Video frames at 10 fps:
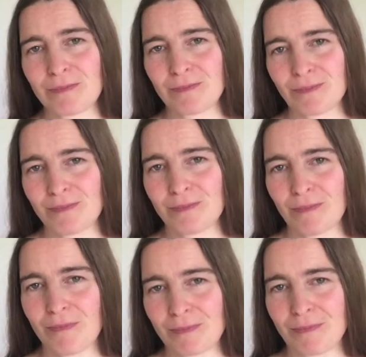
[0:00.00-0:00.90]

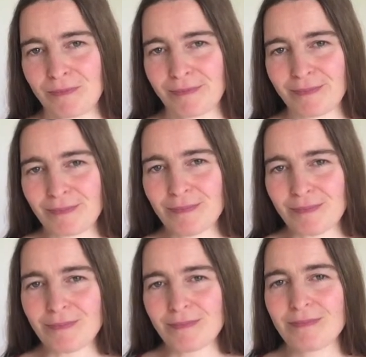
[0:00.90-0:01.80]

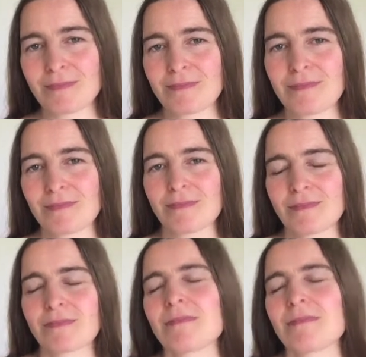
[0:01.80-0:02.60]
(no one is talking)